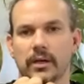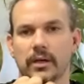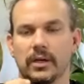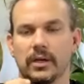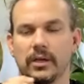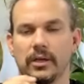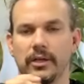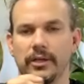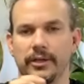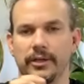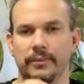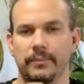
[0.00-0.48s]

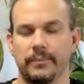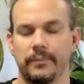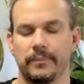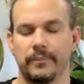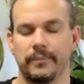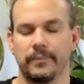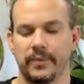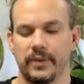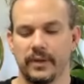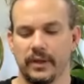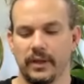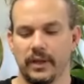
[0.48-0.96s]
Good.
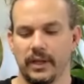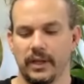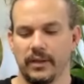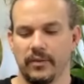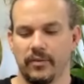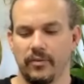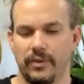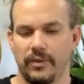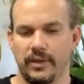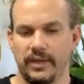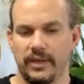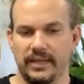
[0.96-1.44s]

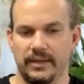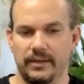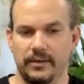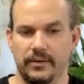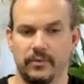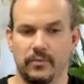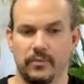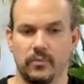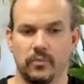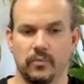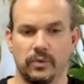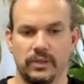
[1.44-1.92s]
Then
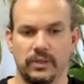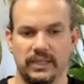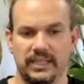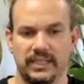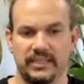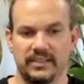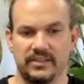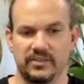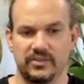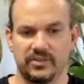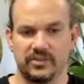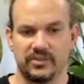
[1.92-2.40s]

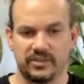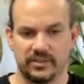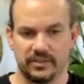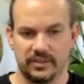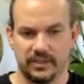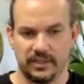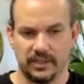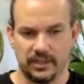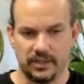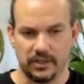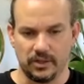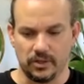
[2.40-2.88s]
release
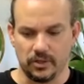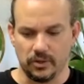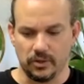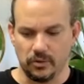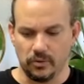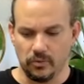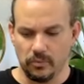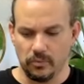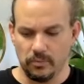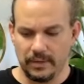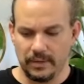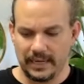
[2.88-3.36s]
and
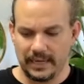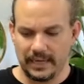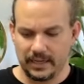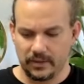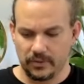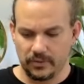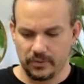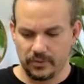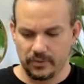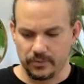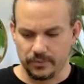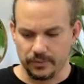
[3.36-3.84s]
go
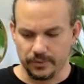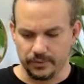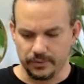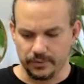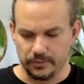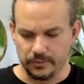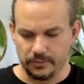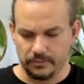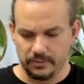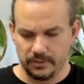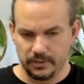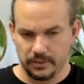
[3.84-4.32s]
back
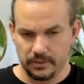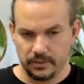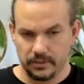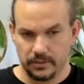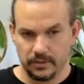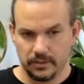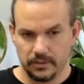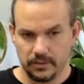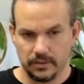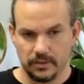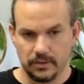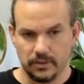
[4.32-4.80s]
through,
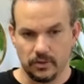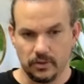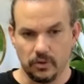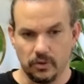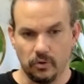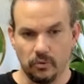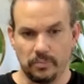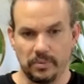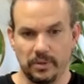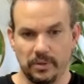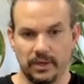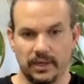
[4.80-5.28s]

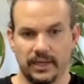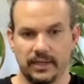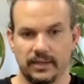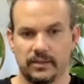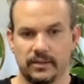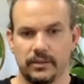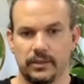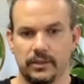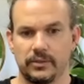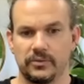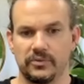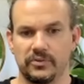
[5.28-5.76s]
opening and
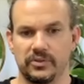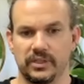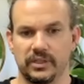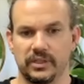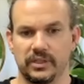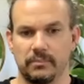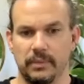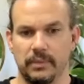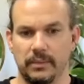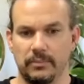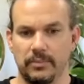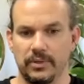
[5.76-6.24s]
closing.
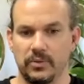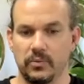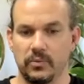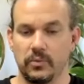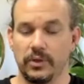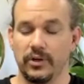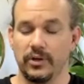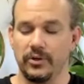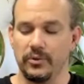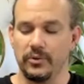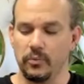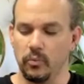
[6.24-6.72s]
Maybe you want
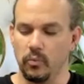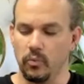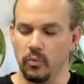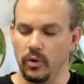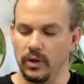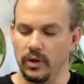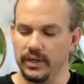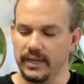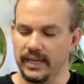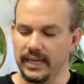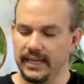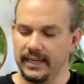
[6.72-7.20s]
to do
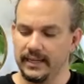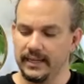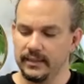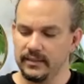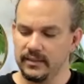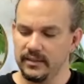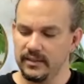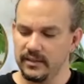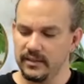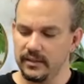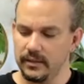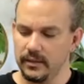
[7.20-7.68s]
one
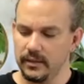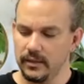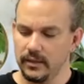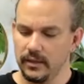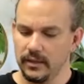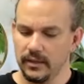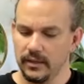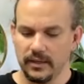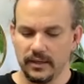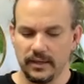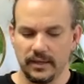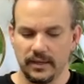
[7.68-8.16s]
hand
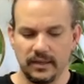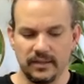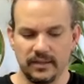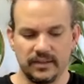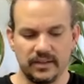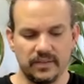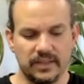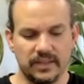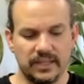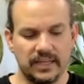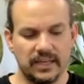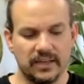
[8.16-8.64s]
and then
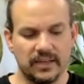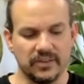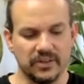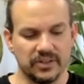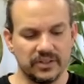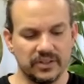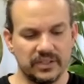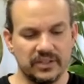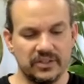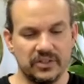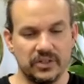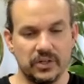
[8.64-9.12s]
the other,
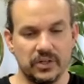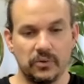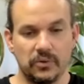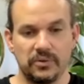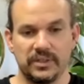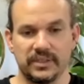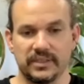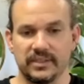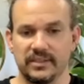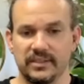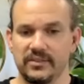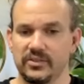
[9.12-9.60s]
and
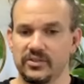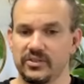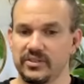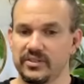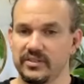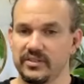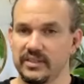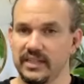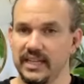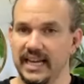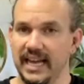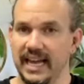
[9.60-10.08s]

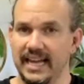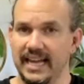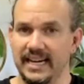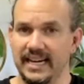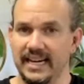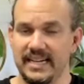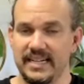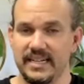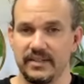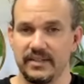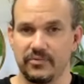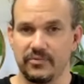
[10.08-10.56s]
notice any
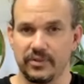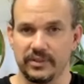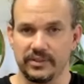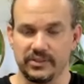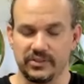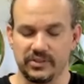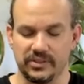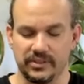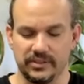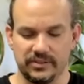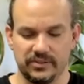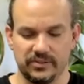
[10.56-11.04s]

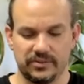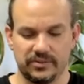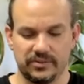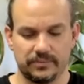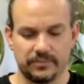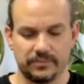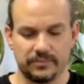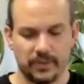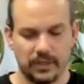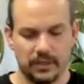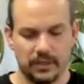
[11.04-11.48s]
differences.